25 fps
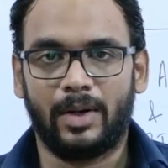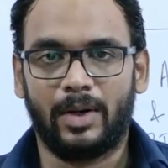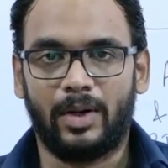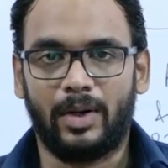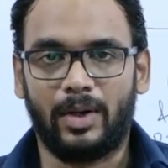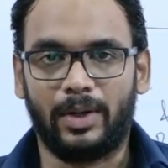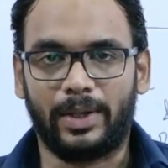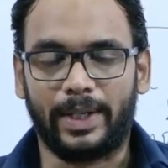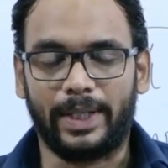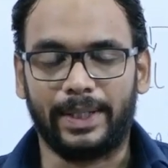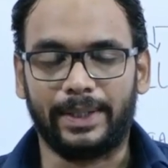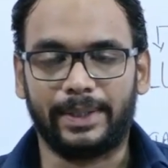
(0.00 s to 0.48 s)

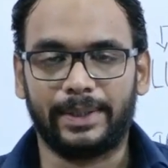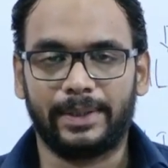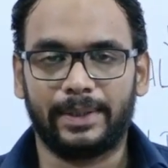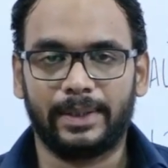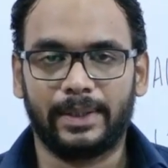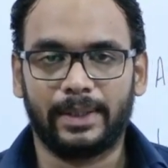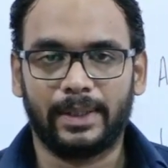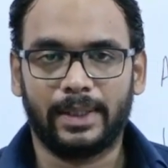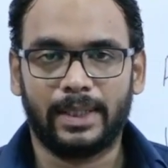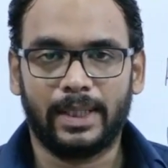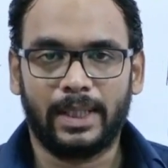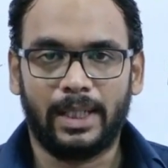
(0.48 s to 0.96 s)
All right.
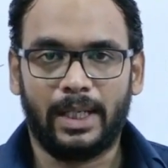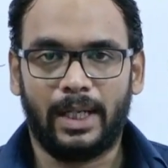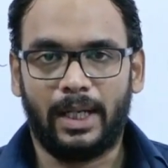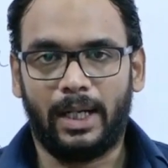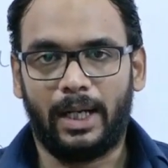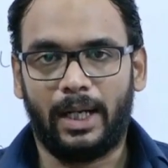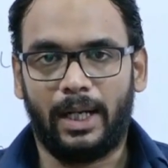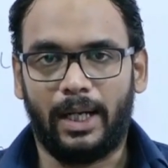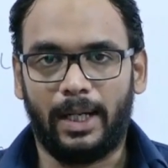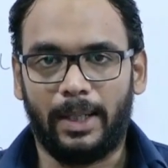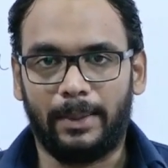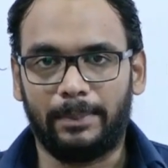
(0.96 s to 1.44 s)

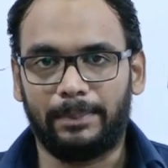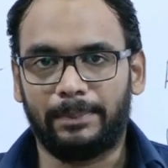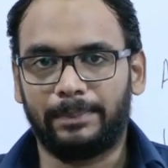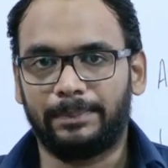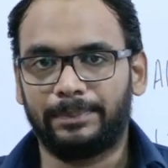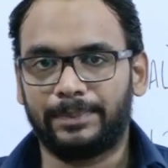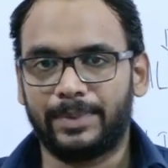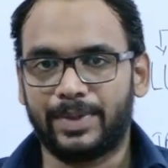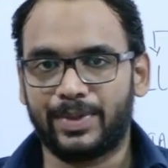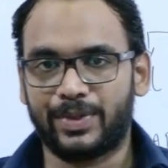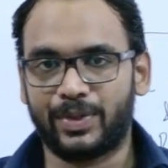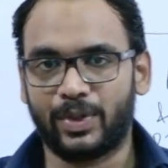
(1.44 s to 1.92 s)

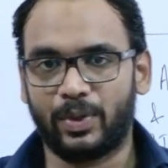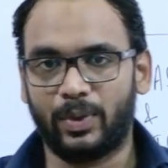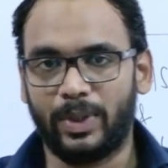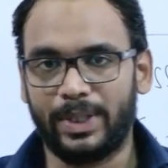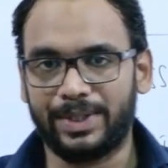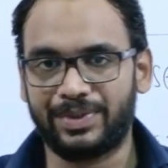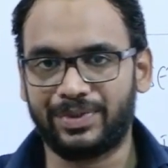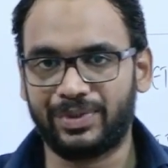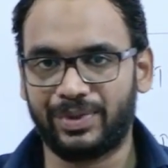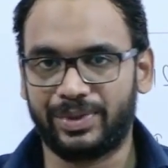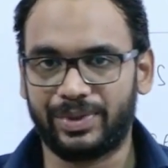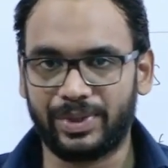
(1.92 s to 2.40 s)
So
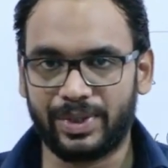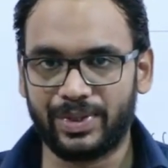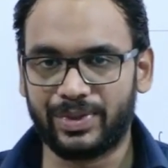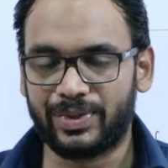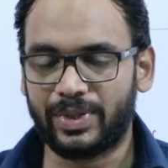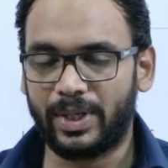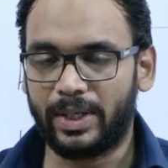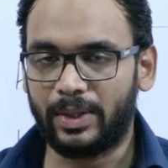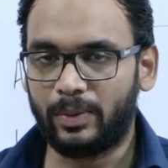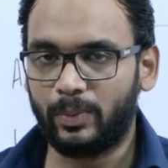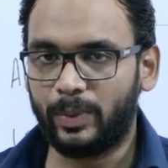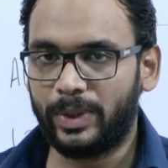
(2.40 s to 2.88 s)
let's
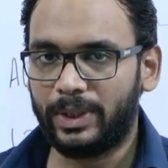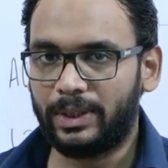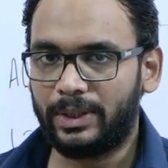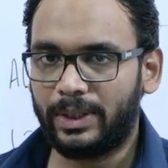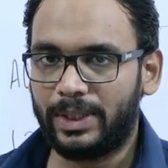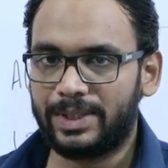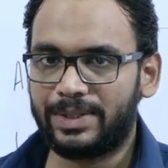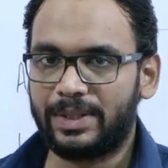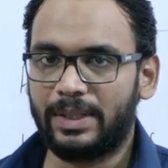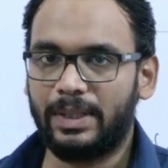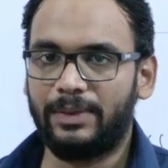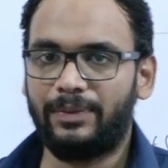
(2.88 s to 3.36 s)
start with
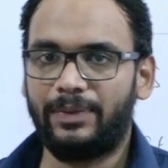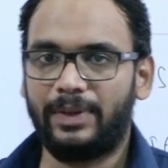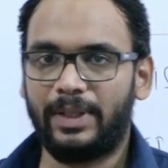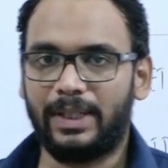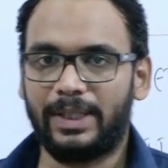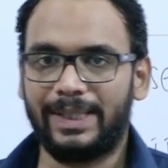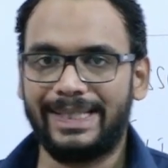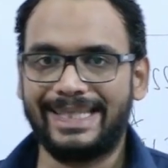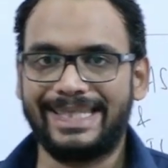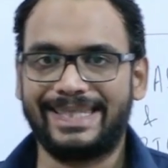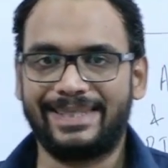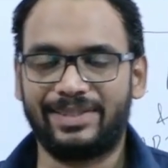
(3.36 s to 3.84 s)

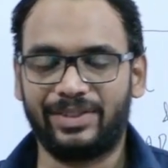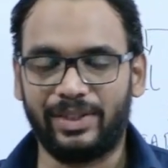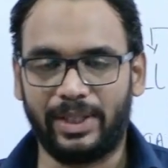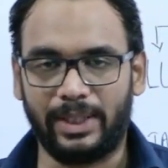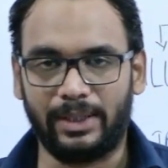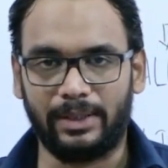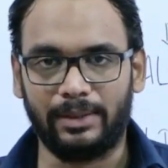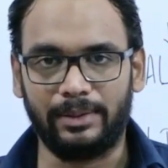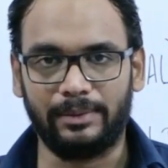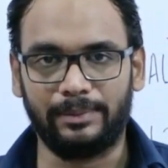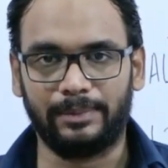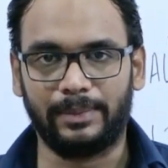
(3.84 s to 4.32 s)
SLFRS
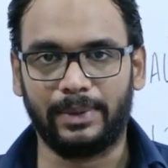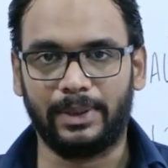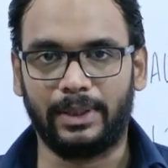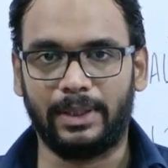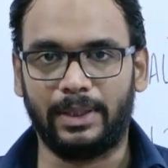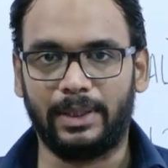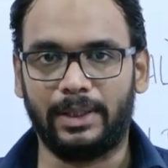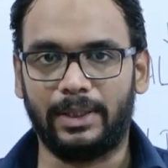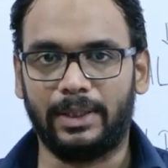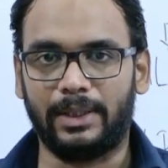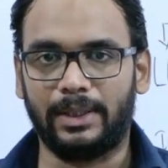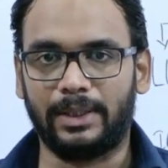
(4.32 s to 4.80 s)
10,
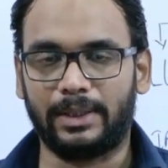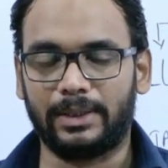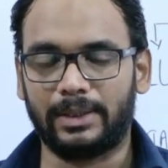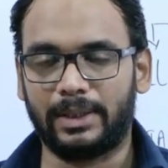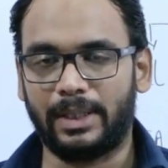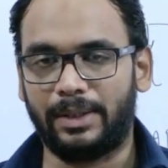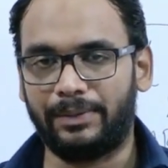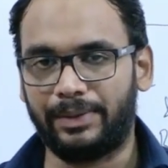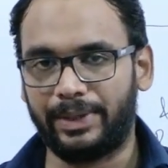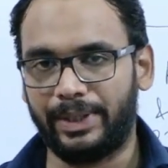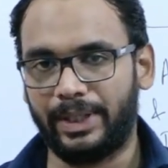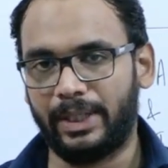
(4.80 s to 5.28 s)

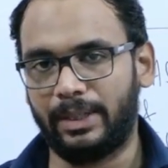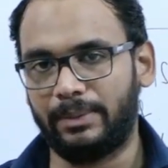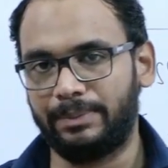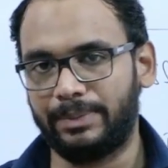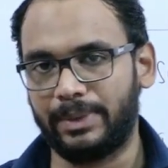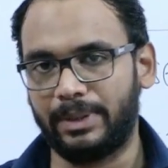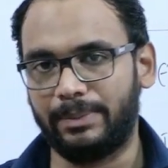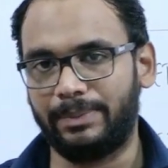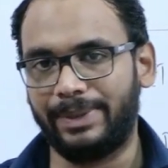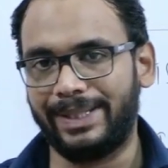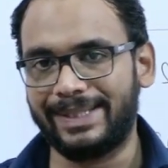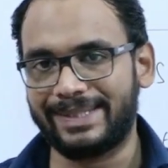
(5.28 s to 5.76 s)
covering up
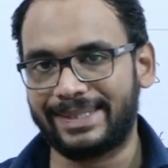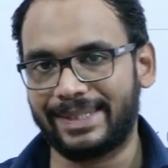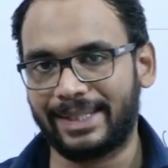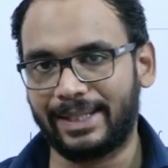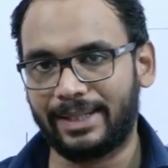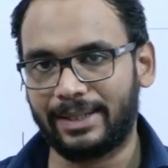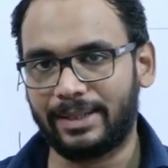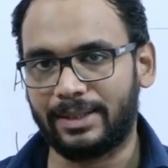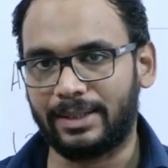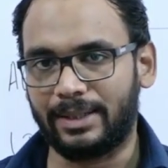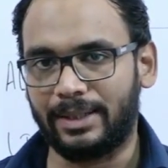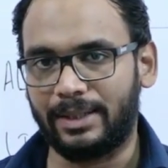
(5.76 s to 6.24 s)
the
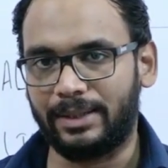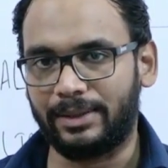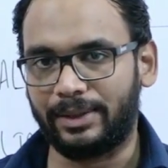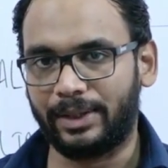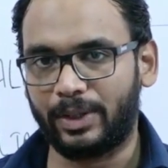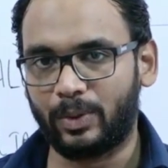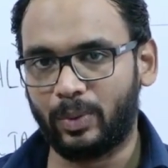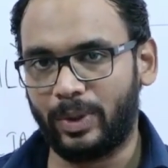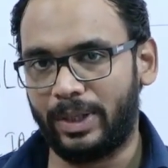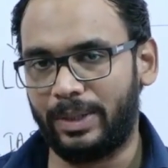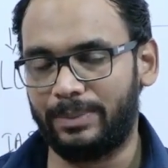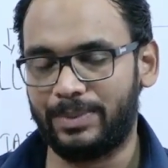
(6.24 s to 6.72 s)
basic
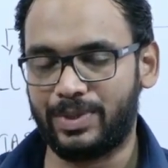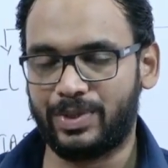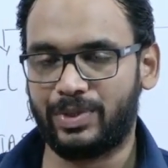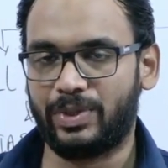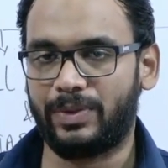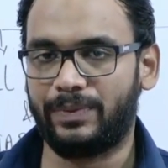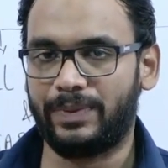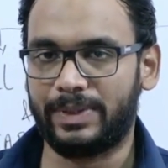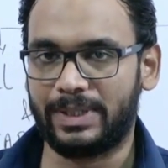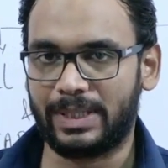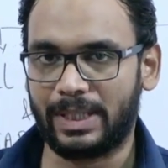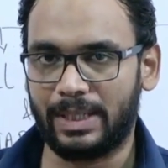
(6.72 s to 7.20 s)
requirements
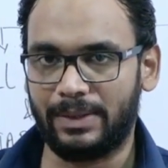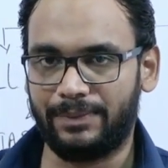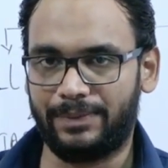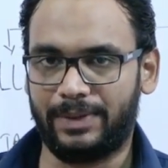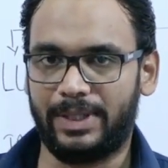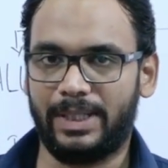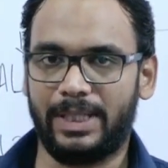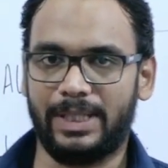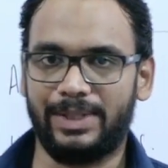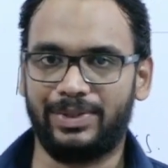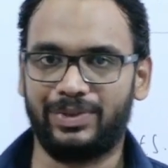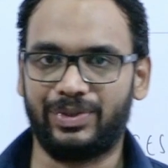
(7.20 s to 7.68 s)
of
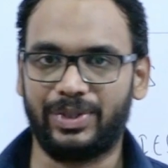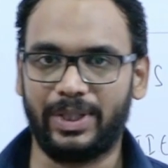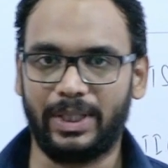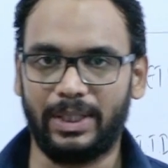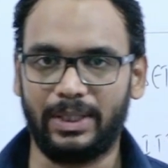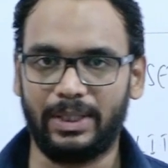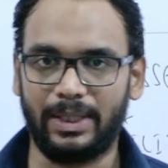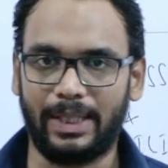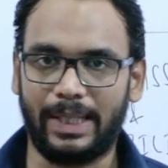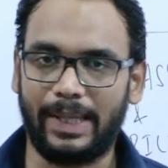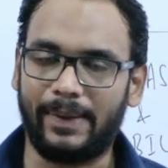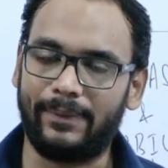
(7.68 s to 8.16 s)
SLFRS
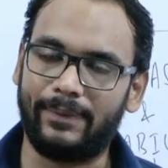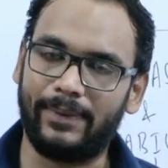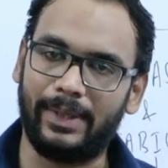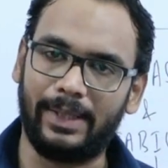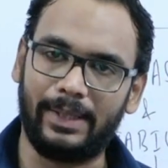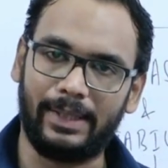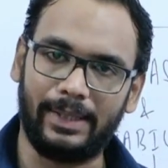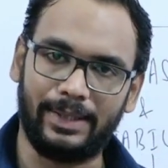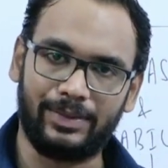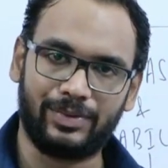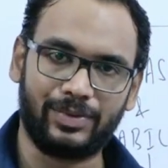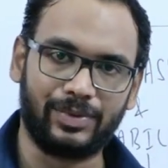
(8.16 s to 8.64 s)
10, and
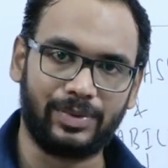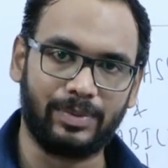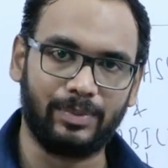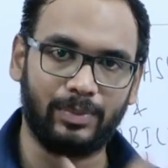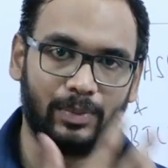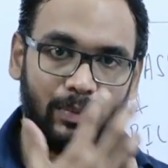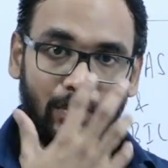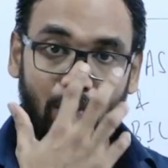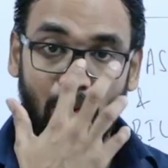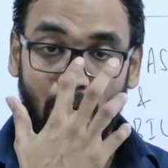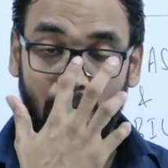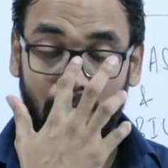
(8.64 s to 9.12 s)
then let's
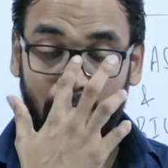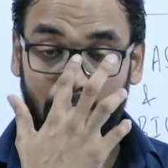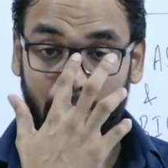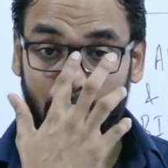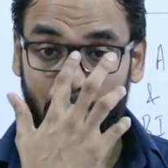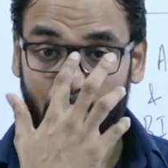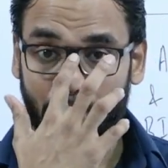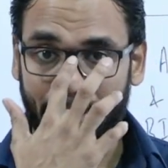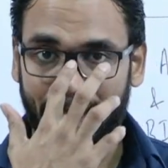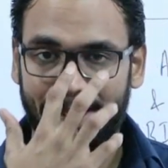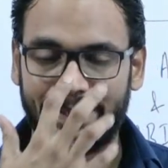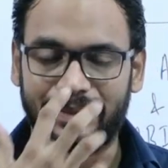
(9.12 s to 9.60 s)
move on
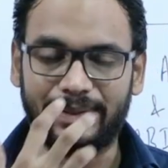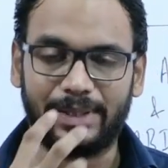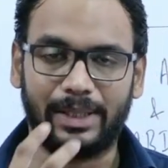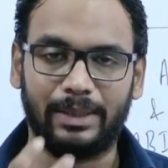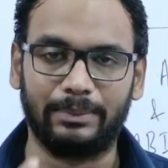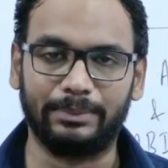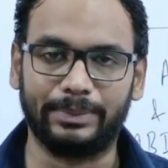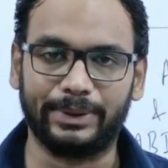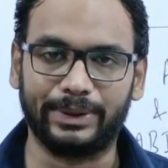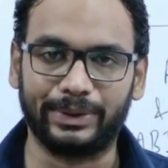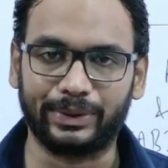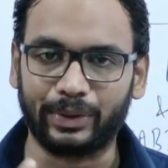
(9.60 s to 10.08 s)
to
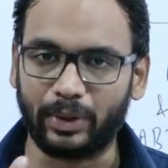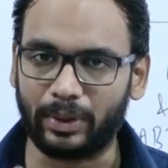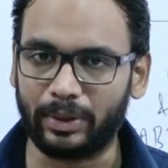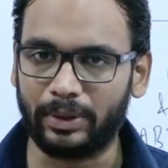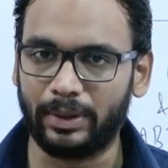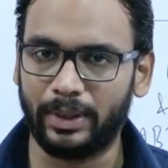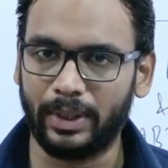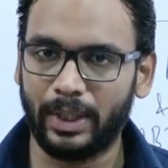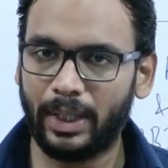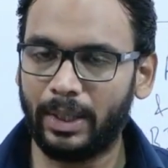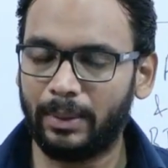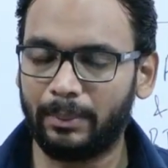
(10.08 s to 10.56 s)
examples on
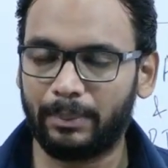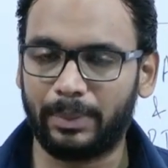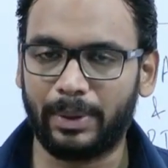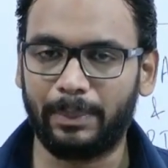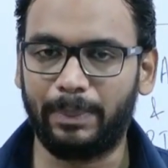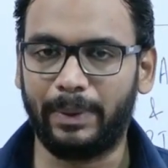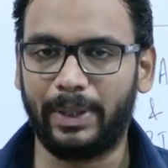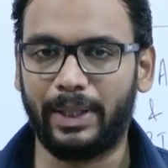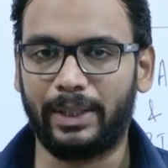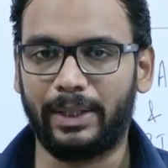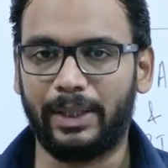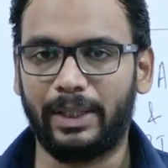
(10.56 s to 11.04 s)

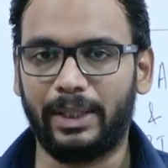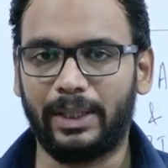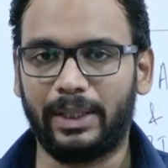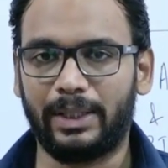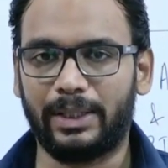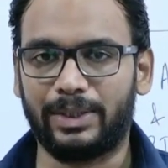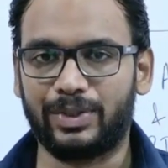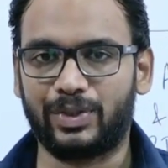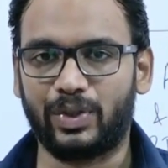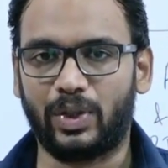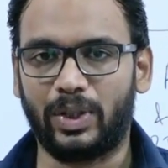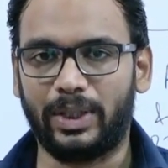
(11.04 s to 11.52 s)
preparing
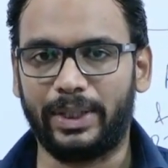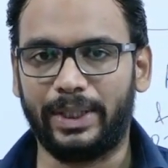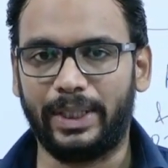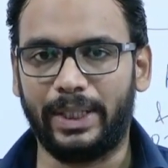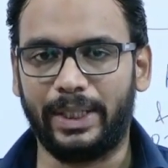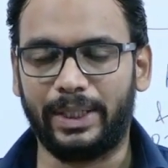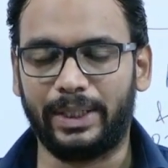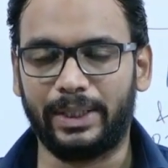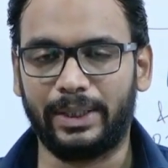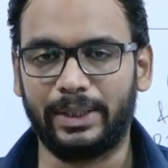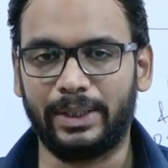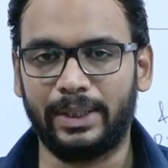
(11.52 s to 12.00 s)

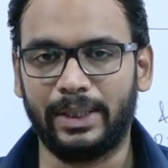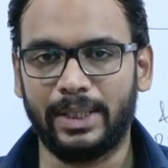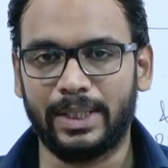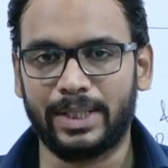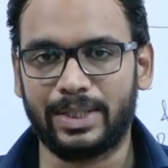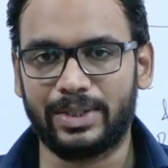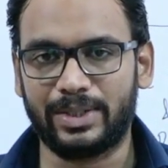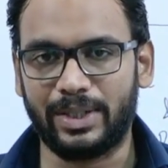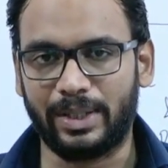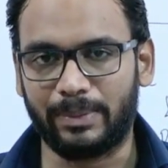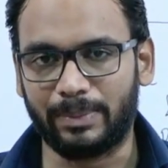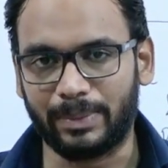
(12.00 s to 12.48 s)
consolidated
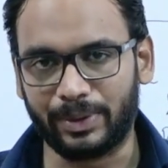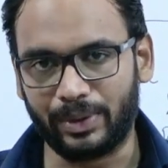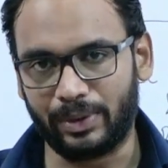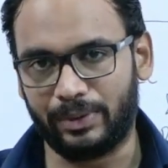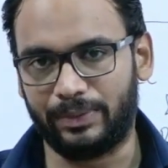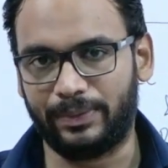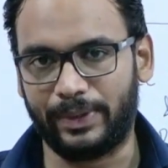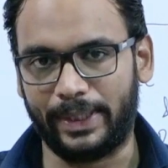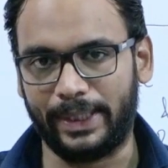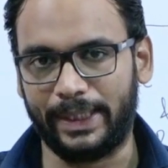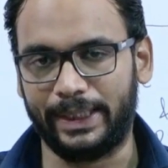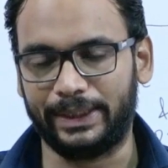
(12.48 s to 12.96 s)
statement of
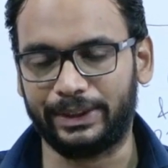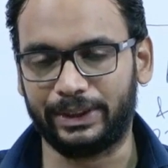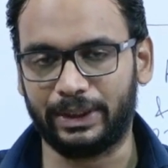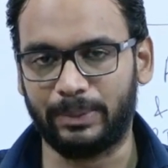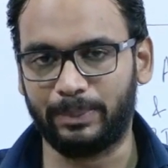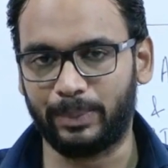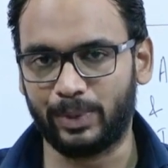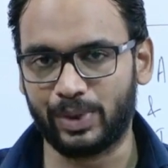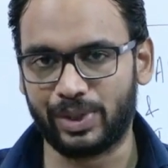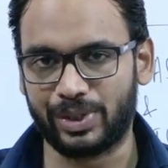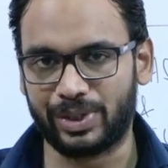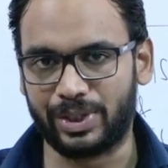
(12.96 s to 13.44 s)
financial
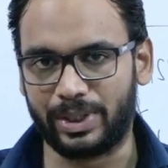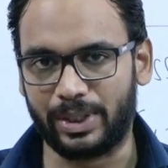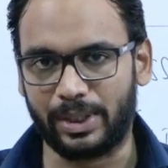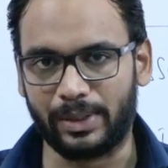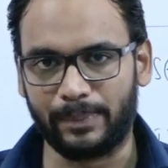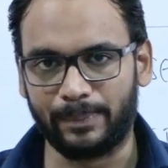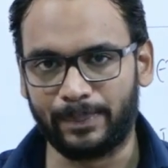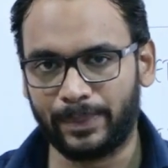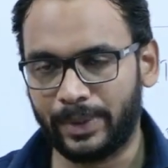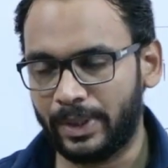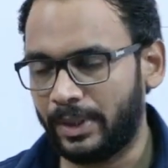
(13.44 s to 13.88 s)
position.